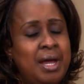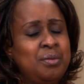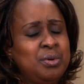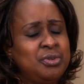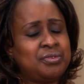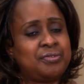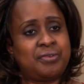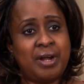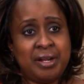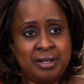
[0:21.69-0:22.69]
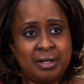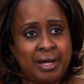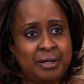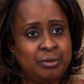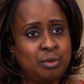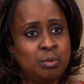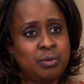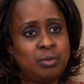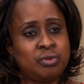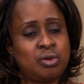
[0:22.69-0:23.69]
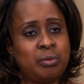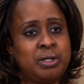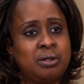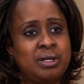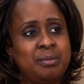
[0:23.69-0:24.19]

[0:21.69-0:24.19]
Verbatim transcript: I was frightened. I don't know what was going on.